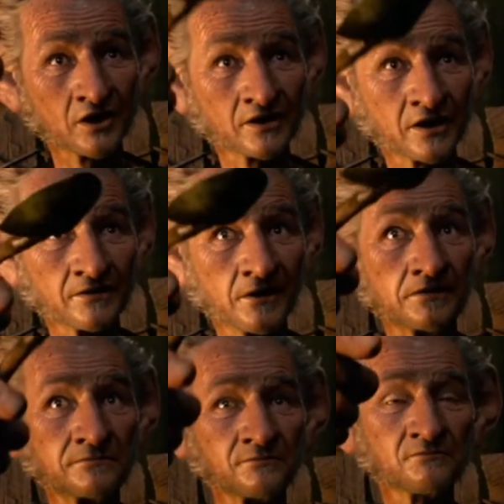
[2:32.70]
and generally
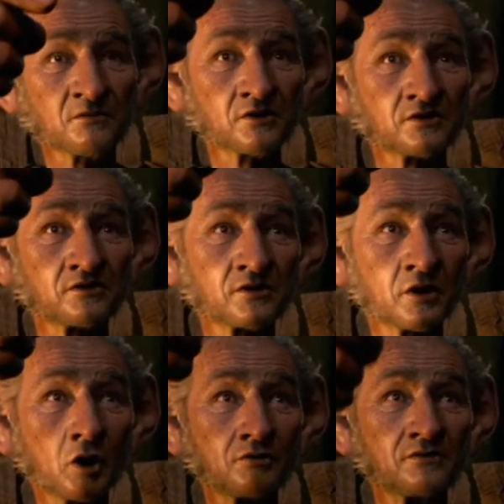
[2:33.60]
doing things in
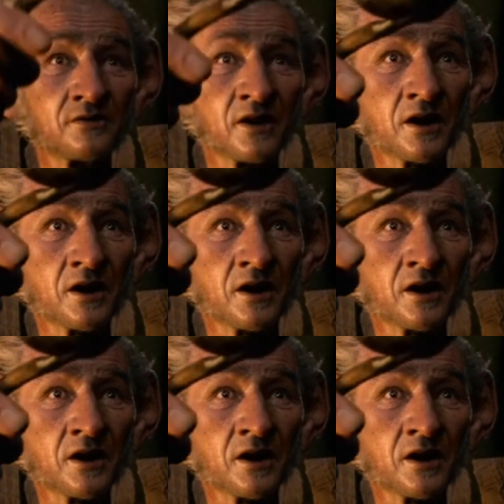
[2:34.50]
ways that are